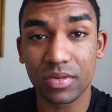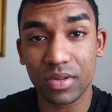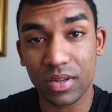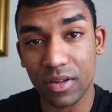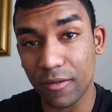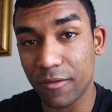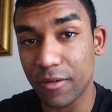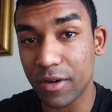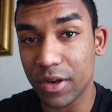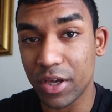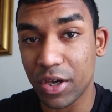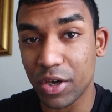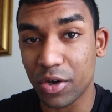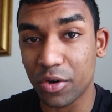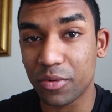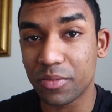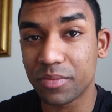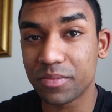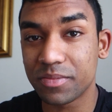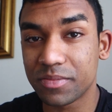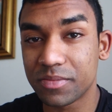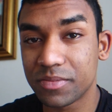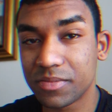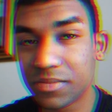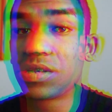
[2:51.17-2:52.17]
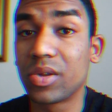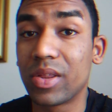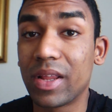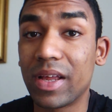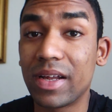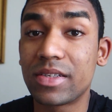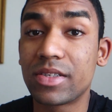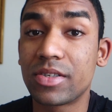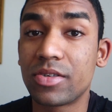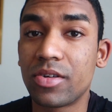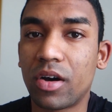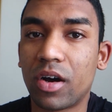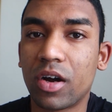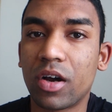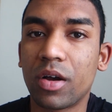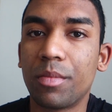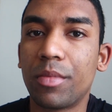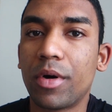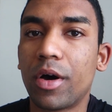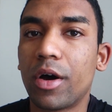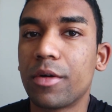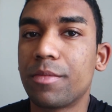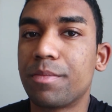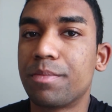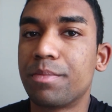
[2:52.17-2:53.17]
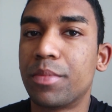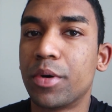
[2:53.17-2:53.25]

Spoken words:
the video. So let's talk about